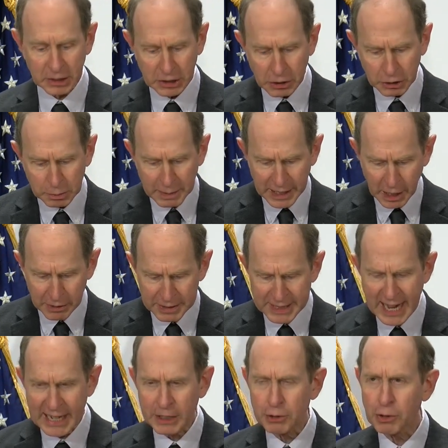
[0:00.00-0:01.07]
excuse me, are in
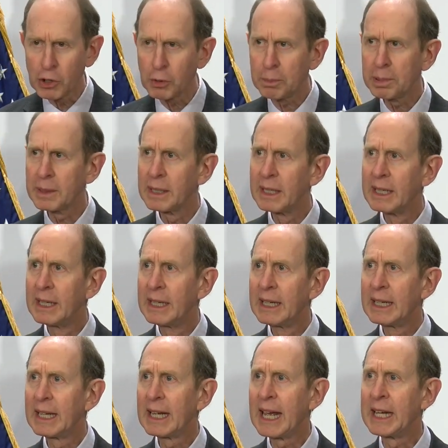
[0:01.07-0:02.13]
that group.
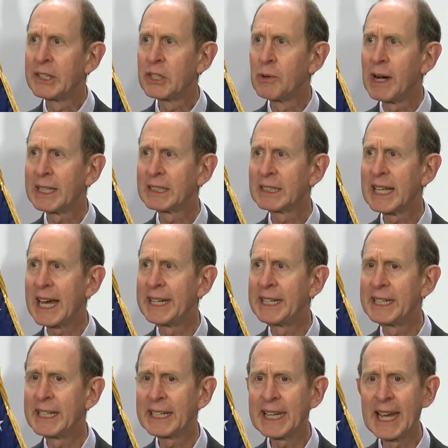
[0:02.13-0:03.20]
And to us, that
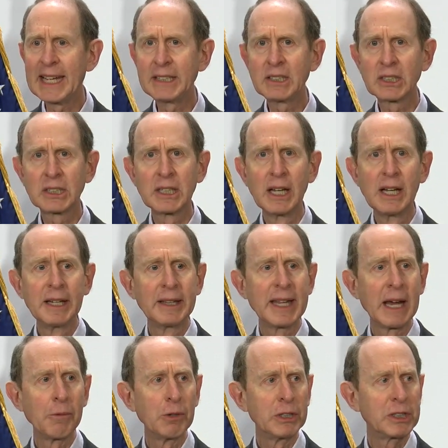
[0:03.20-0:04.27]
indicates
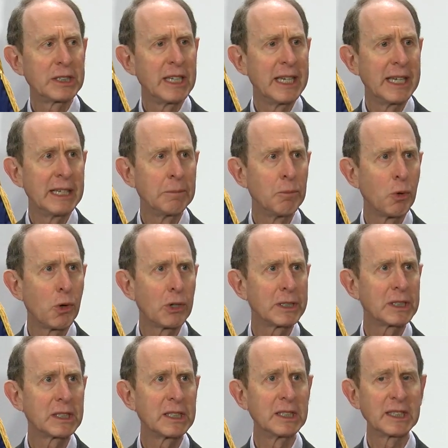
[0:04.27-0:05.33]
that we're seeing more
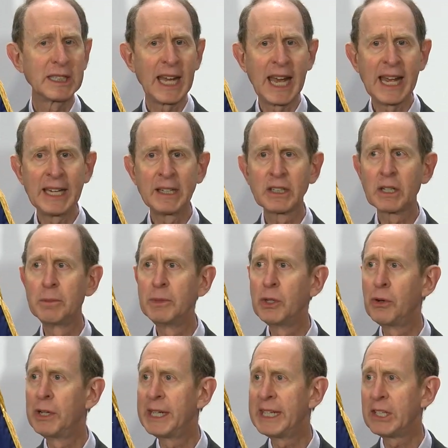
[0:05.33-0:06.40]
sustained
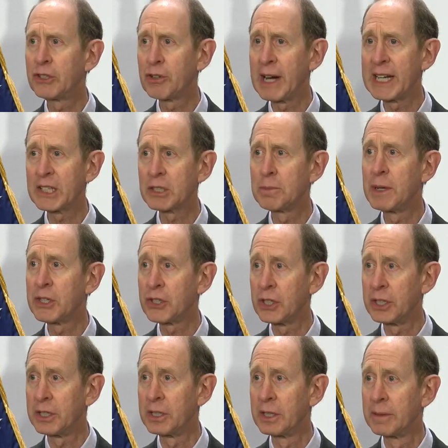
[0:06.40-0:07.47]
community transmission
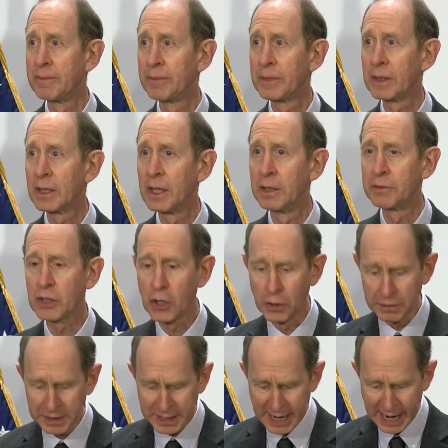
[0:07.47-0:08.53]
of
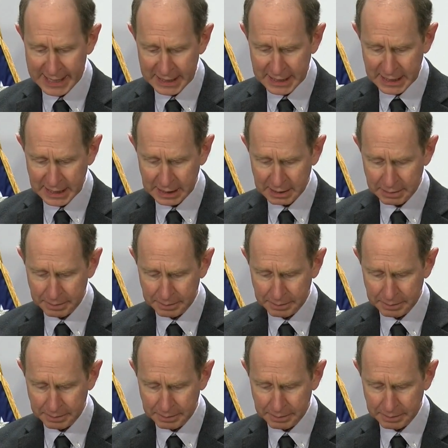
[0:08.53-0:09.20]
COVID-19.